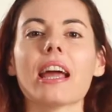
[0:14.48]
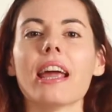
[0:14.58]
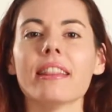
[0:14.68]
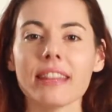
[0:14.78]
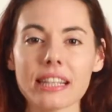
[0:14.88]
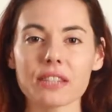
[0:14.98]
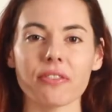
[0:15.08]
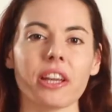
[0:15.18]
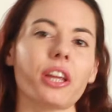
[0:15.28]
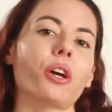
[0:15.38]
In this
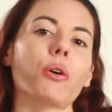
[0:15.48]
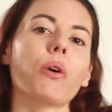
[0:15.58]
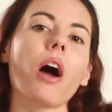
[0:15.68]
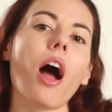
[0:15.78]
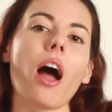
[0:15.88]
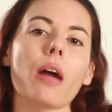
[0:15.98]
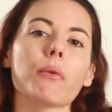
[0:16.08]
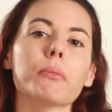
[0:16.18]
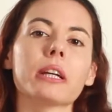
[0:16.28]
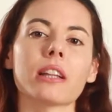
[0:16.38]
video, I
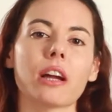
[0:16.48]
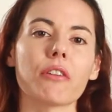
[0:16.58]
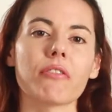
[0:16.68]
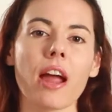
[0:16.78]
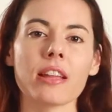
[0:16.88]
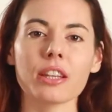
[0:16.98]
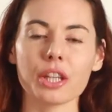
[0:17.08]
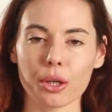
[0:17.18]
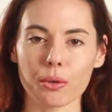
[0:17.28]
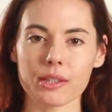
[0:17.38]
will be clarifying the
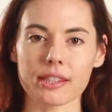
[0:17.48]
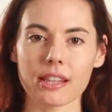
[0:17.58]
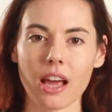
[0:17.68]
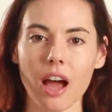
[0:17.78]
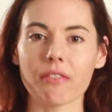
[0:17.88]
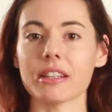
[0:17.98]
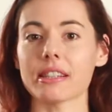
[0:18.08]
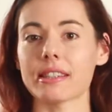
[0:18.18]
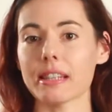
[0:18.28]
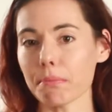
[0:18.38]
use of the
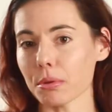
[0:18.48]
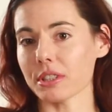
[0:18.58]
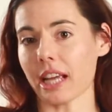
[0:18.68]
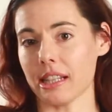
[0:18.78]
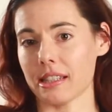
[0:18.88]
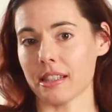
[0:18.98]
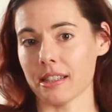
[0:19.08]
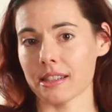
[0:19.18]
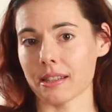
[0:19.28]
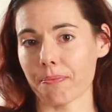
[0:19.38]
simple
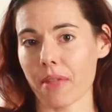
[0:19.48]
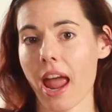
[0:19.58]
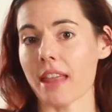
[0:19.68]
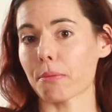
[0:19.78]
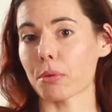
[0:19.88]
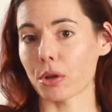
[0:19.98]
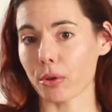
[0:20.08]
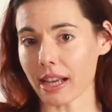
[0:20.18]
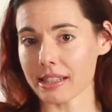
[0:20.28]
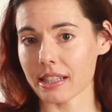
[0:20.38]
tenses and the
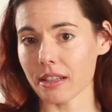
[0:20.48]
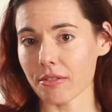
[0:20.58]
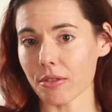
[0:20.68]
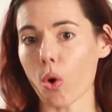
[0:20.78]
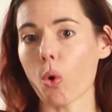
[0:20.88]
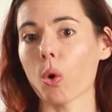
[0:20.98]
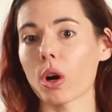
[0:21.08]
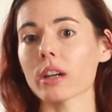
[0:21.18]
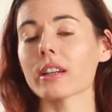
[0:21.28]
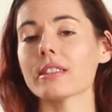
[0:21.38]
progressive
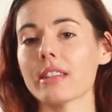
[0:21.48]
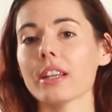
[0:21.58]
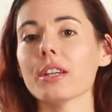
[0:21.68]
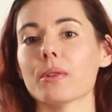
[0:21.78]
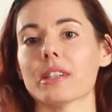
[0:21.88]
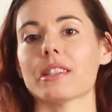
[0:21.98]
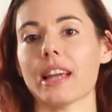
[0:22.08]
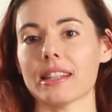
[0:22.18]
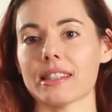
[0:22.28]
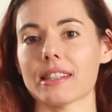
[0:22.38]
or continuous
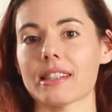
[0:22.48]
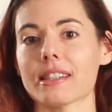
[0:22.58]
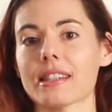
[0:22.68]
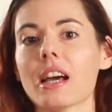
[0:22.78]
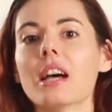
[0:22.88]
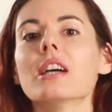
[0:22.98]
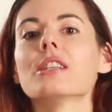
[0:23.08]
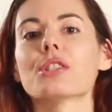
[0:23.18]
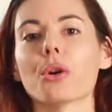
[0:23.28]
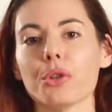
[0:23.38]
tenses
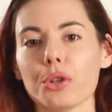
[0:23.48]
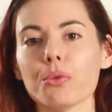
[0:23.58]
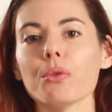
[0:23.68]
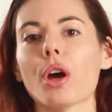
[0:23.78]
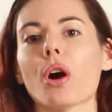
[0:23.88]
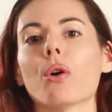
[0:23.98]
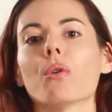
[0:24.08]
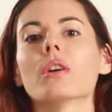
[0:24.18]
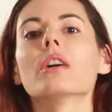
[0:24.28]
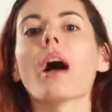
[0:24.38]
so you
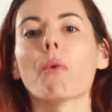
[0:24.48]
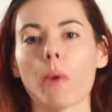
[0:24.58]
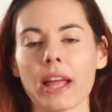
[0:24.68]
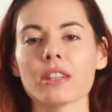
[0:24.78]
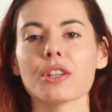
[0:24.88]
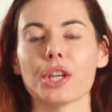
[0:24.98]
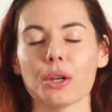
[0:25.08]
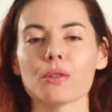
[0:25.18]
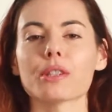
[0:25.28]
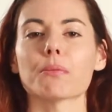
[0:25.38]
know when to
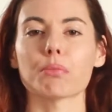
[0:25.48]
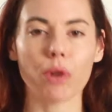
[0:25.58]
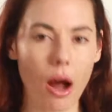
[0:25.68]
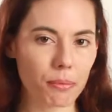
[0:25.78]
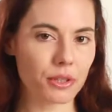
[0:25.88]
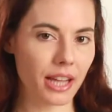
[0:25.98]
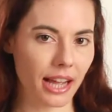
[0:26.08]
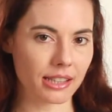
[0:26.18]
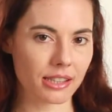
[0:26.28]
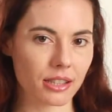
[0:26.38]
use the proper
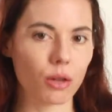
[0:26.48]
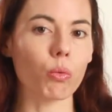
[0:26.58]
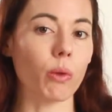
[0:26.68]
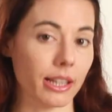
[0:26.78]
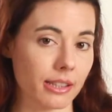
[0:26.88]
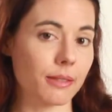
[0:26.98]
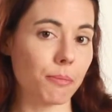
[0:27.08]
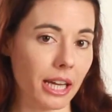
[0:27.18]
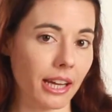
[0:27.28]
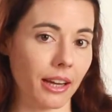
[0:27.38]
tense when
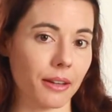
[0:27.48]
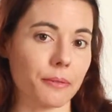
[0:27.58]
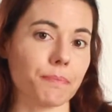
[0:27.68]
speaking.